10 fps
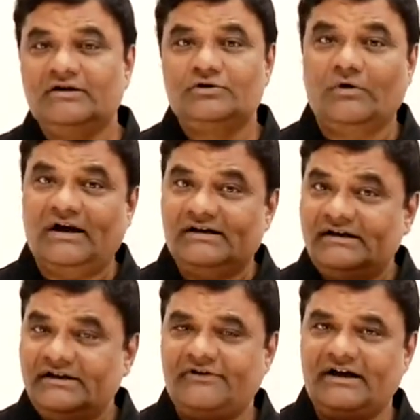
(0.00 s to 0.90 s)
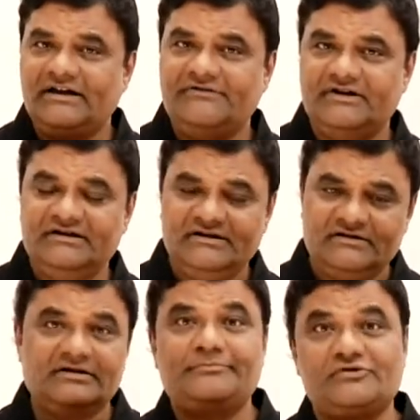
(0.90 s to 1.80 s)
to identify whether
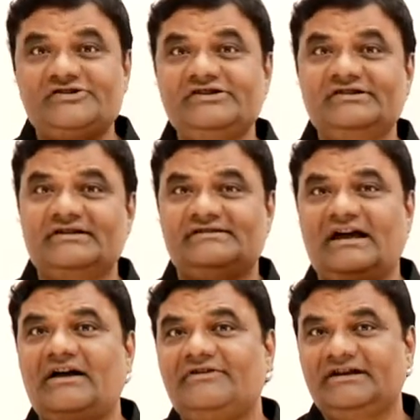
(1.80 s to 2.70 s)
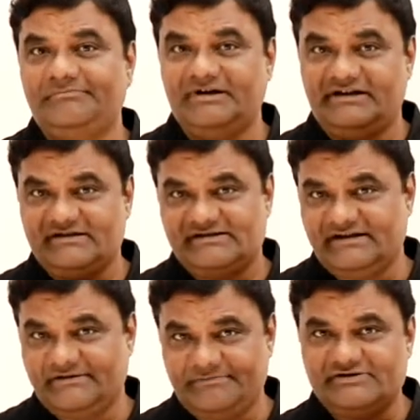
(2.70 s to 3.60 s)
the procedure is having repeating
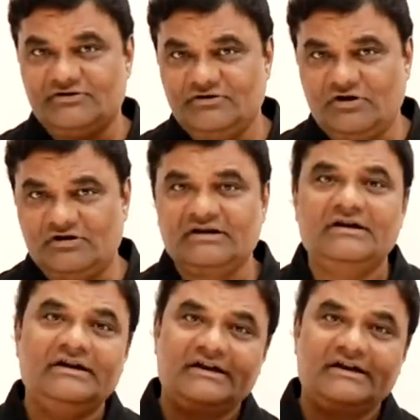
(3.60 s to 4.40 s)
statements or not.